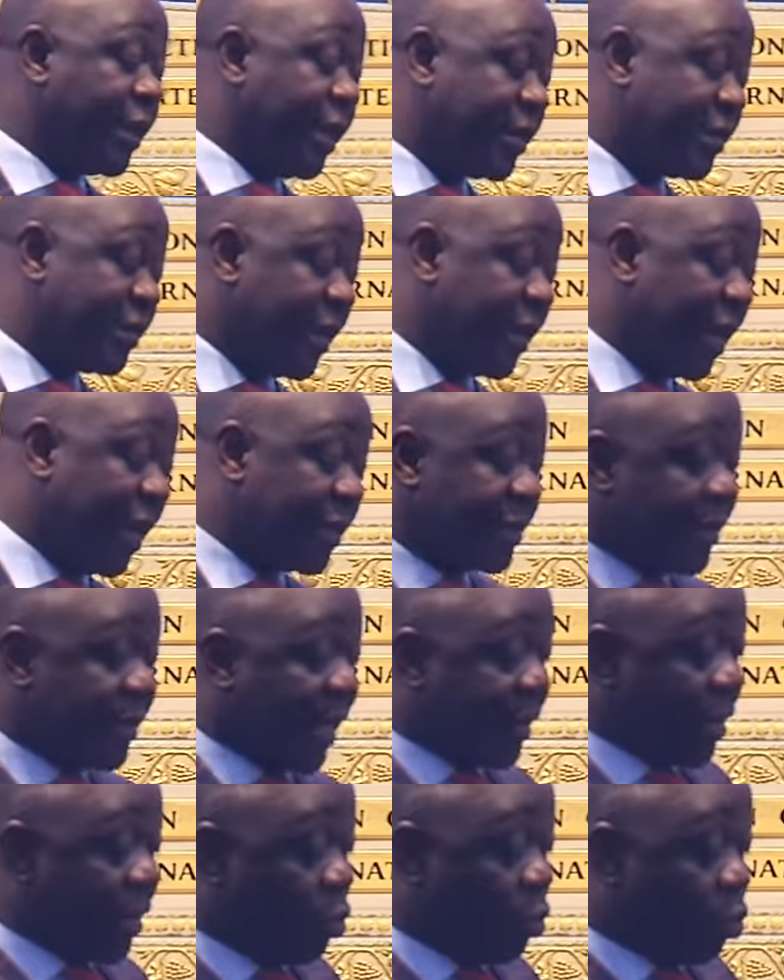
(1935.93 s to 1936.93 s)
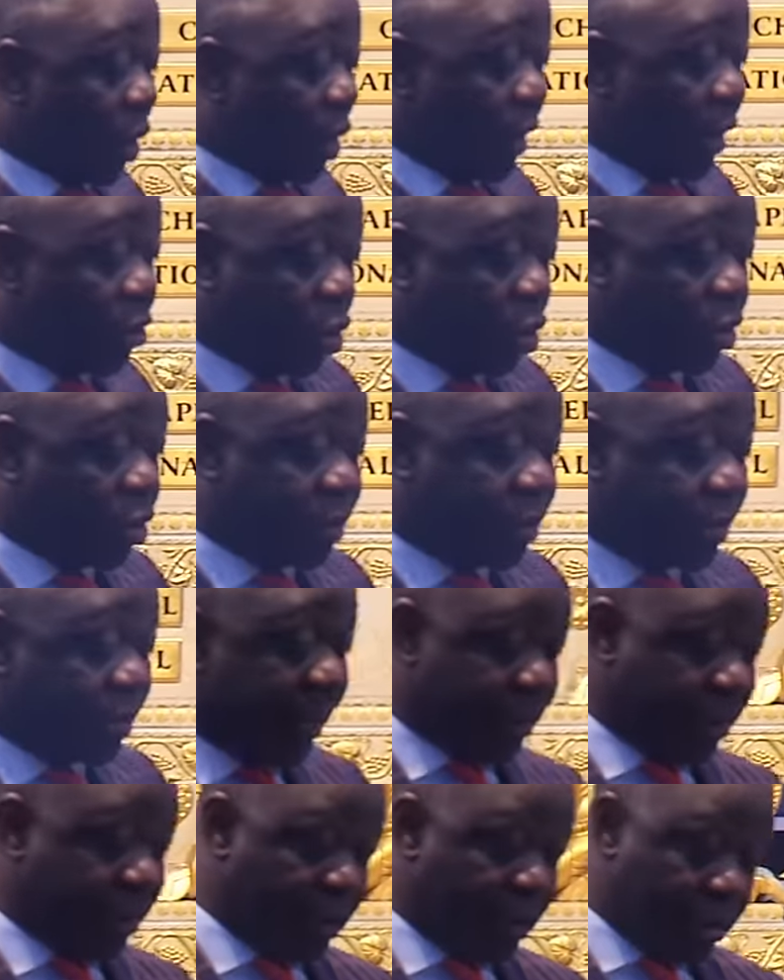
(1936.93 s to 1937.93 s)
is exactly what the dogs did
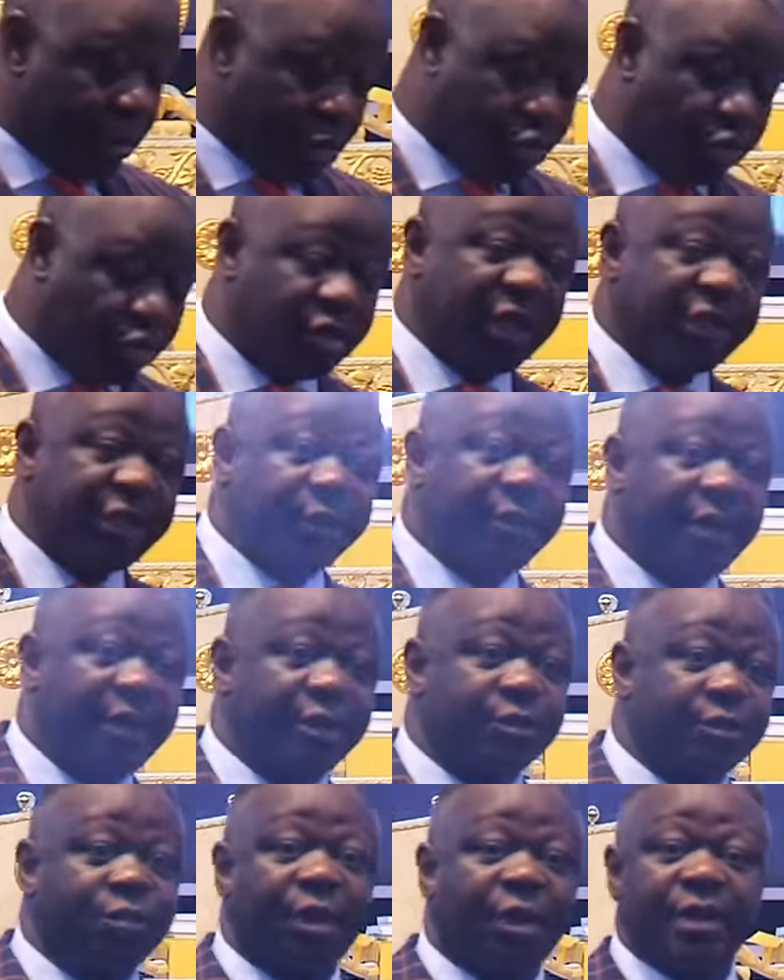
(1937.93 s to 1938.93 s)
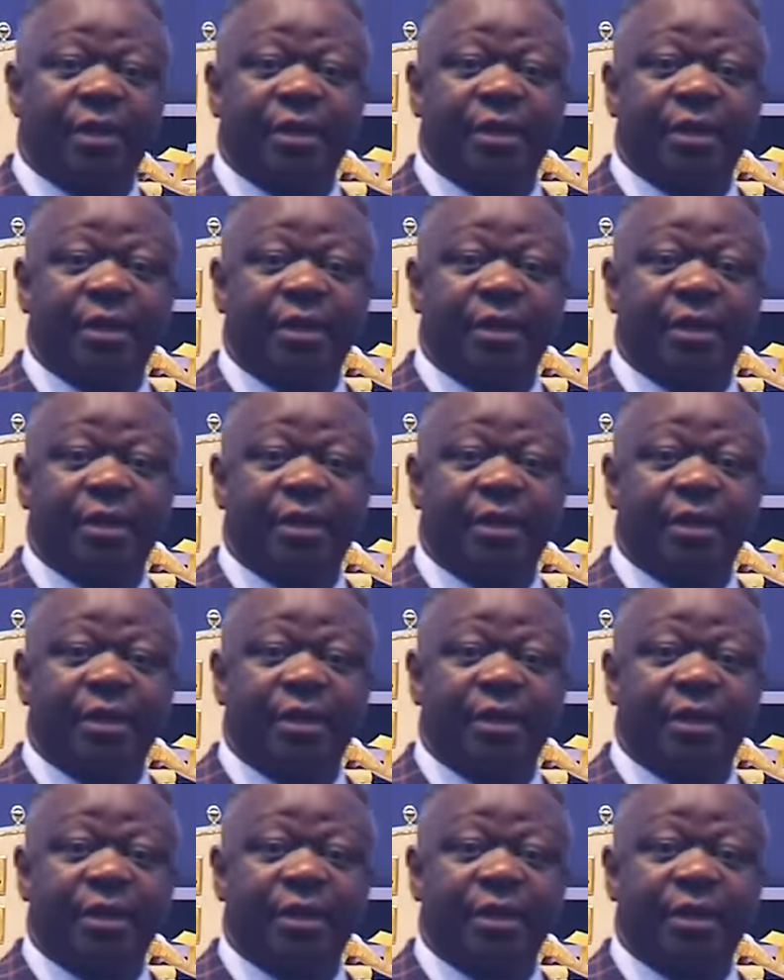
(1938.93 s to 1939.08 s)
to Jezebel's body.